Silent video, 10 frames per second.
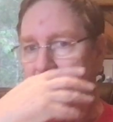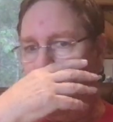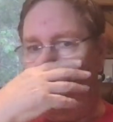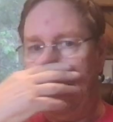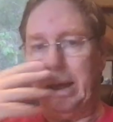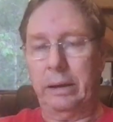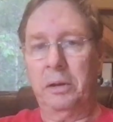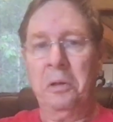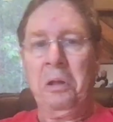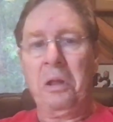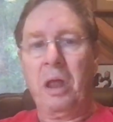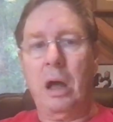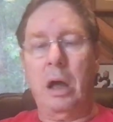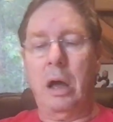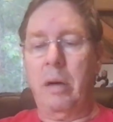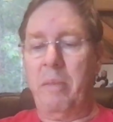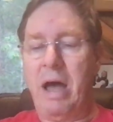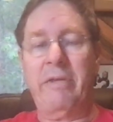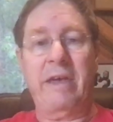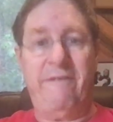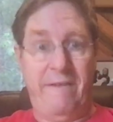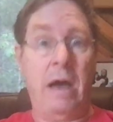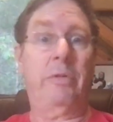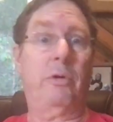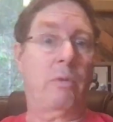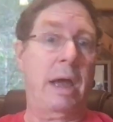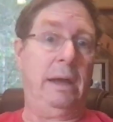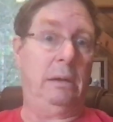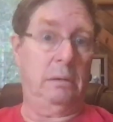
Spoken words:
and how they found the right